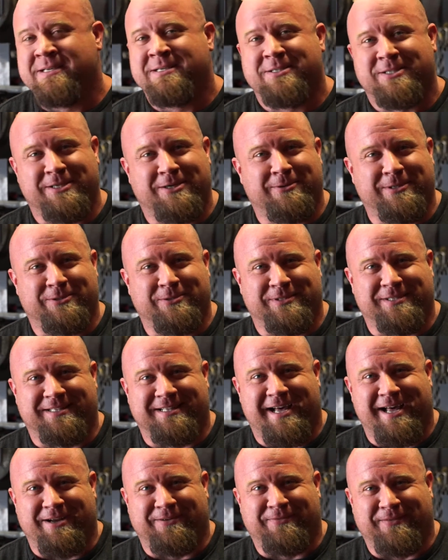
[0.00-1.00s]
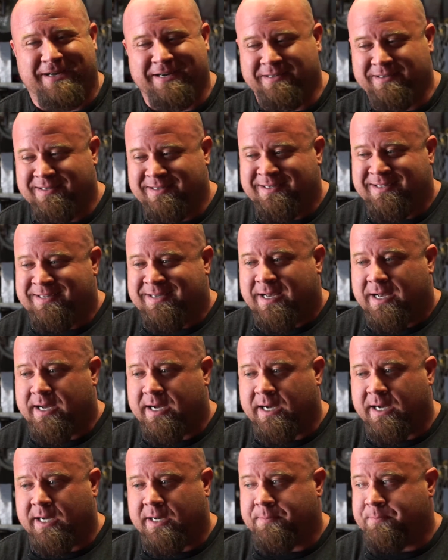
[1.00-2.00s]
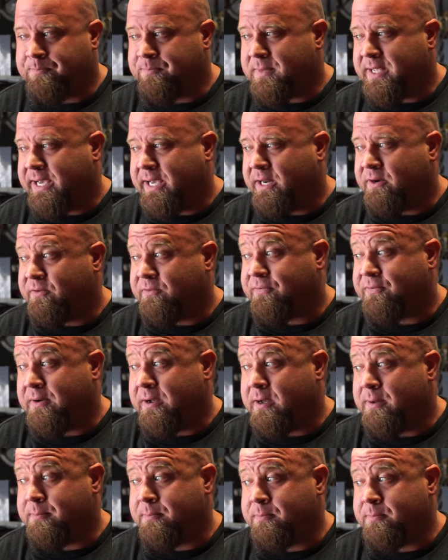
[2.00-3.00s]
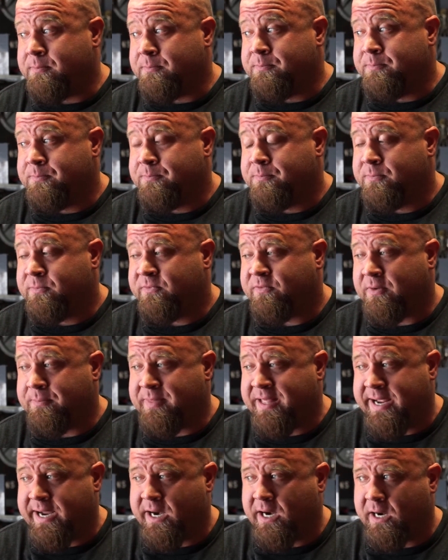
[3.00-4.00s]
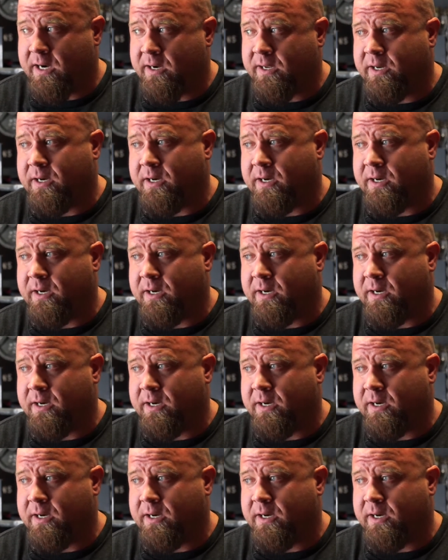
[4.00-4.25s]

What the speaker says: which was a lot of fun. And from there,